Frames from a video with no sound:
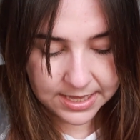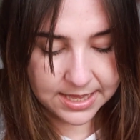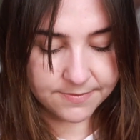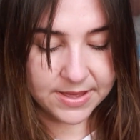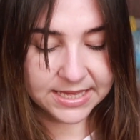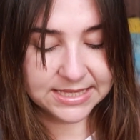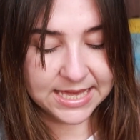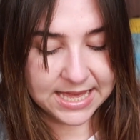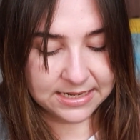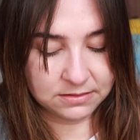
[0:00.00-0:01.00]

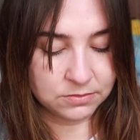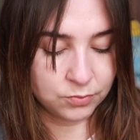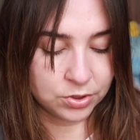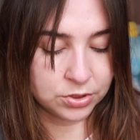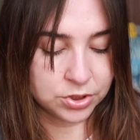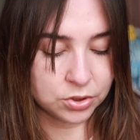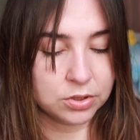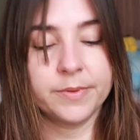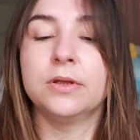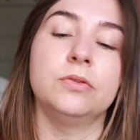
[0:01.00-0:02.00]
Again, we're going to
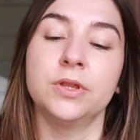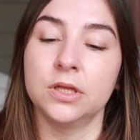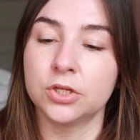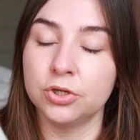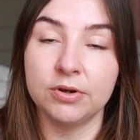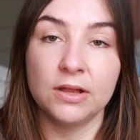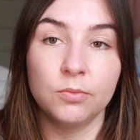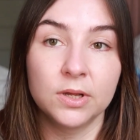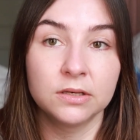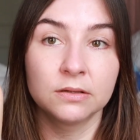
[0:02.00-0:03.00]
talk about the
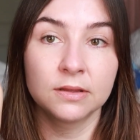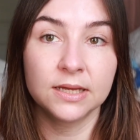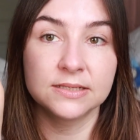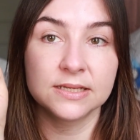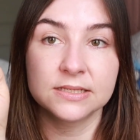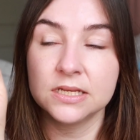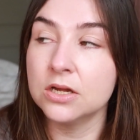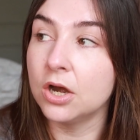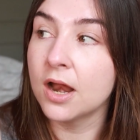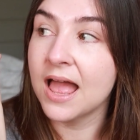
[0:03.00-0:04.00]
Curel one. That is this
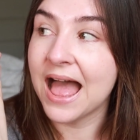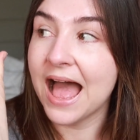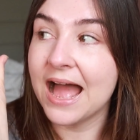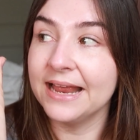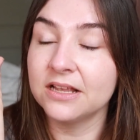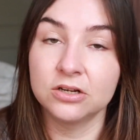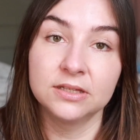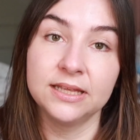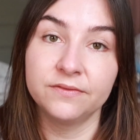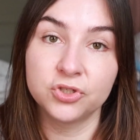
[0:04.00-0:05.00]
here. I
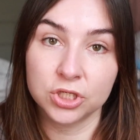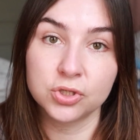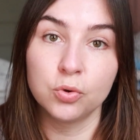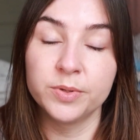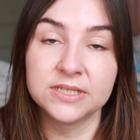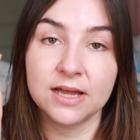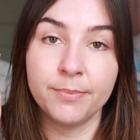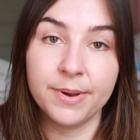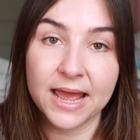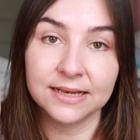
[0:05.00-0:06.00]
currently have just opened a
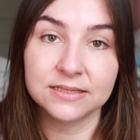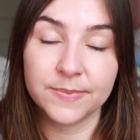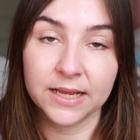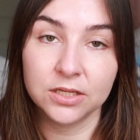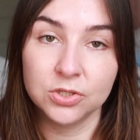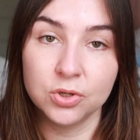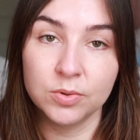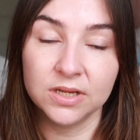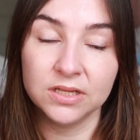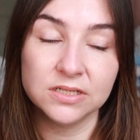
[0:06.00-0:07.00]
brand spanking new
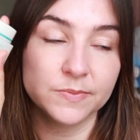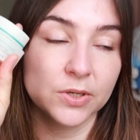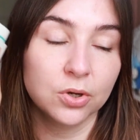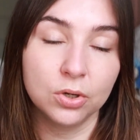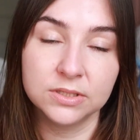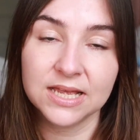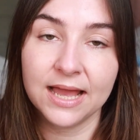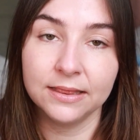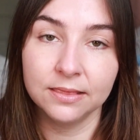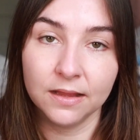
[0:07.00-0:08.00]
one of these because
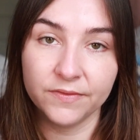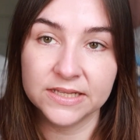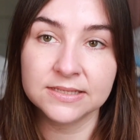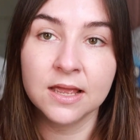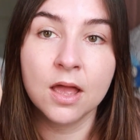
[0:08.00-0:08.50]
I love it.